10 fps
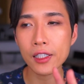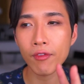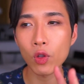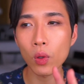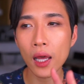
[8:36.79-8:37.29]

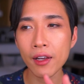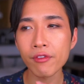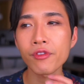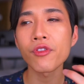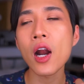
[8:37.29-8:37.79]
if you like
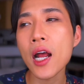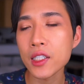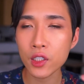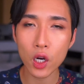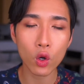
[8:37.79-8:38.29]

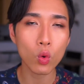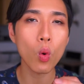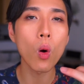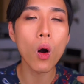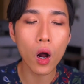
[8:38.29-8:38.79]
fresh,
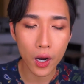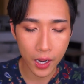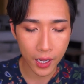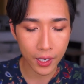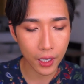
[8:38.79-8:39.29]

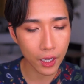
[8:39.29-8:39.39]
aquatic,